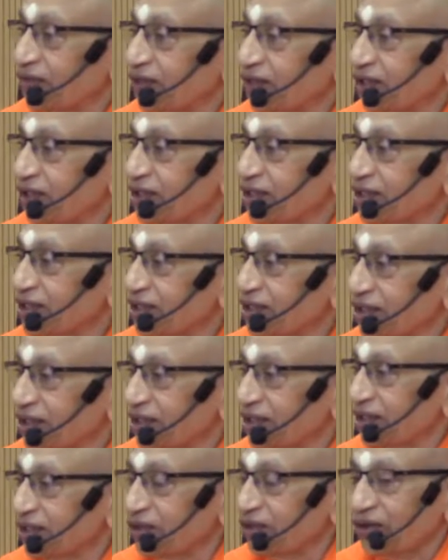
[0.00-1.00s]
now let us
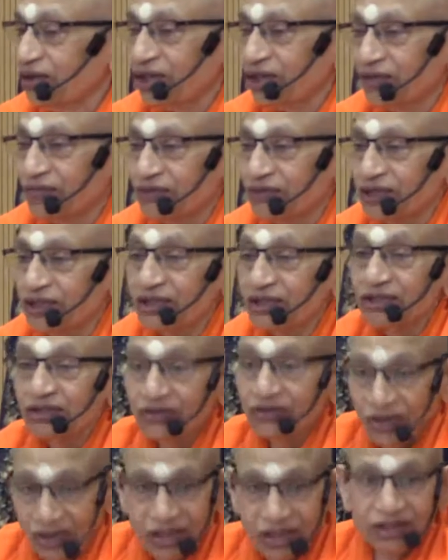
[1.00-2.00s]
talk of
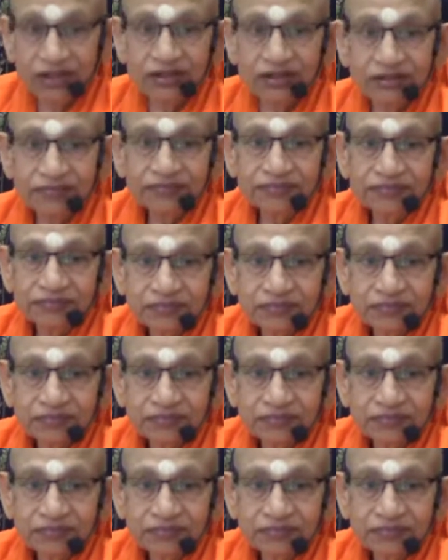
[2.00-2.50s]
the knowledge.